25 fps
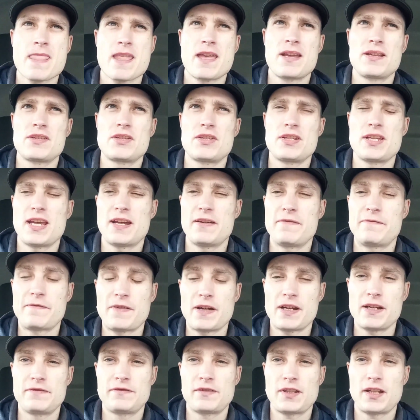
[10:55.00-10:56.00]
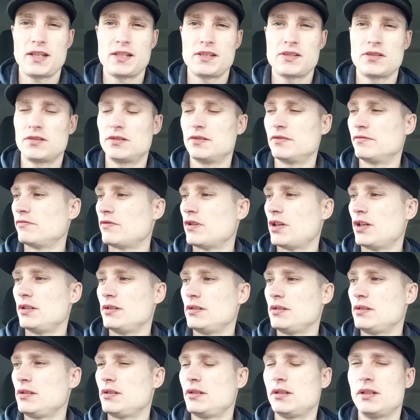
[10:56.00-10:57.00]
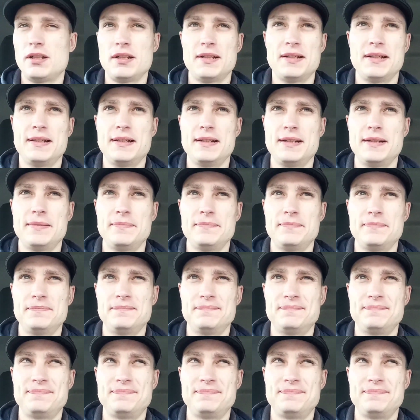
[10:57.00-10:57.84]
So yeah, 5 days on the run. I'm